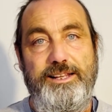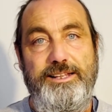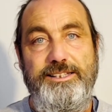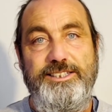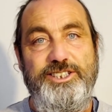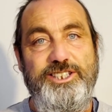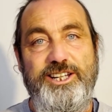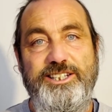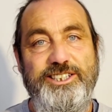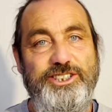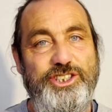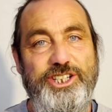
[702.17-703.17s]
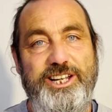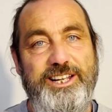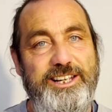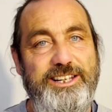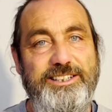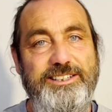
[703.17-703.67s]
Sun is
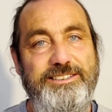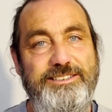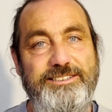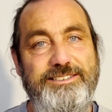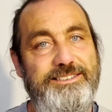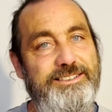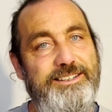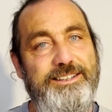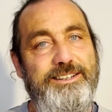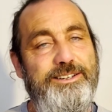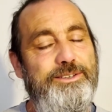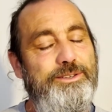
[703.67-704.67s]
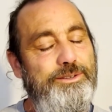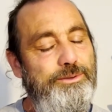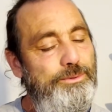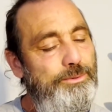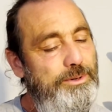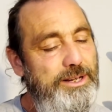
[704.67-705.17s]
shining, the
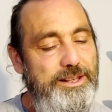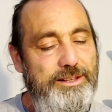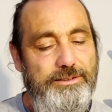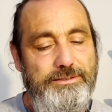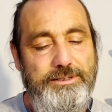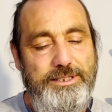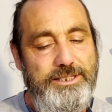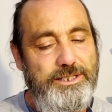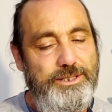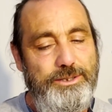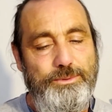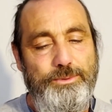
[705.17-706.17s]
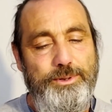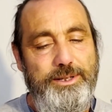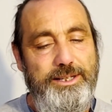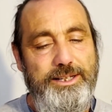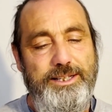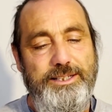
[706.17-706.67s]
weather is
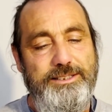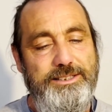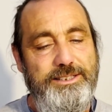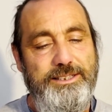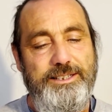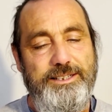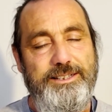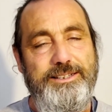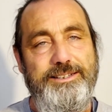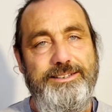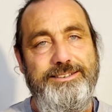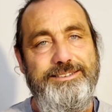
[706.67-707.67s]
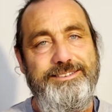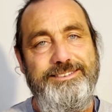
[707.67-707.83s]
sweet, yes.